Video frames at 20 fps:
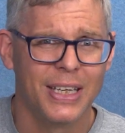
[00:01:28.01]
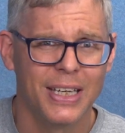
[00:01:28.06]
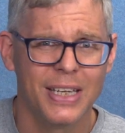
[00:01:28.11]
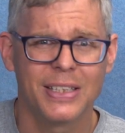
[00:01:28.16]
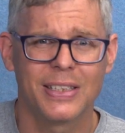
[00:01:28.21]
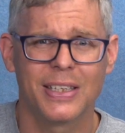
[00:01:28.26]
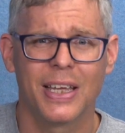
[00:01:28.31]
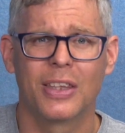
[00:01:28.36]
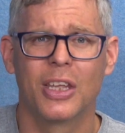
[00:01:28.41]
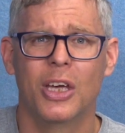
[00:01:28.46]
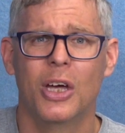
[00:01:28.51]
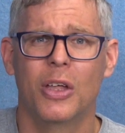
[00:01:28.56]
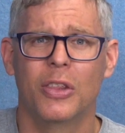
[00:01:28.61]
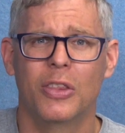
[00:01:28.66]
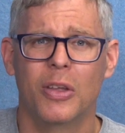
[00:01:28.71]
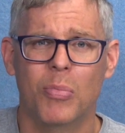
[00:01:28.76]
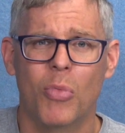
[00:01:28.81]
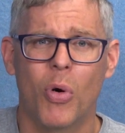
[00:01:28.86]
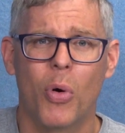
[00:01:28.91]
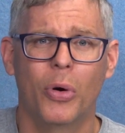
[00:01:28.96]
is that
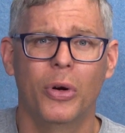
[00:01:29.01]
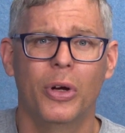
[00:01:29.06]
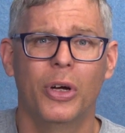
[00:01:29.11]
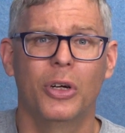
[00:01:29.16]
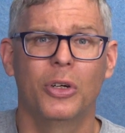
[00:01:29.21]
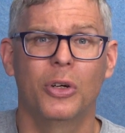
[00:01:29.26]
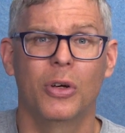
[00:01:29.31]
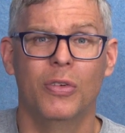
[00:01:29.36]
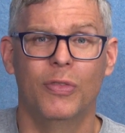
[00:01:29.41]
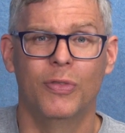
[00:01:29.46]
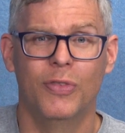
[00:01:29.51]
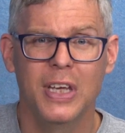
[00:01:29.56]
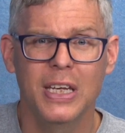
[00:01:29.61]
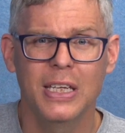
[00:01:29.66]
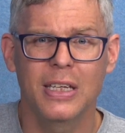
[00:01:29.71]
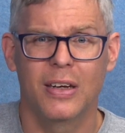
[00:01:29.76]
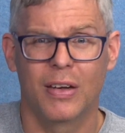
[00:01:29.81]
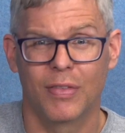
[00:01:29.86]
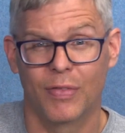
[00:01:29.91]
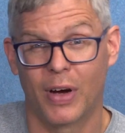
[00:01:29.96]
the more
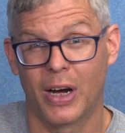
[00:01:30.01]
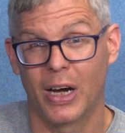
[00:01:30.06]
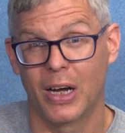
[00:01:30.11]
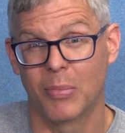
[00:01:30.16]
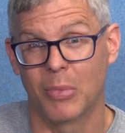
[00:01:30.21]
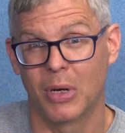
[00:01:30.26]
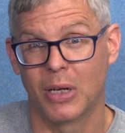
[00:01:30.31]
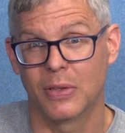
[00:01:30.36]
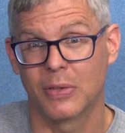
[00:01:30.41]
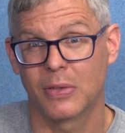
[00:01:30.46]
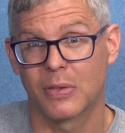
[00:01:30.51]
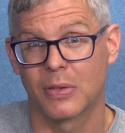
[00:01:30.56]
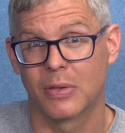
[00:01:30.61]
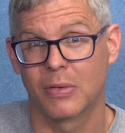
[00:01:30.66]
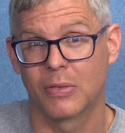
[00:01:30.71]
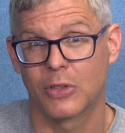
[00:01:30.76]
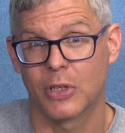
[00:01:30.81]
convenient environments,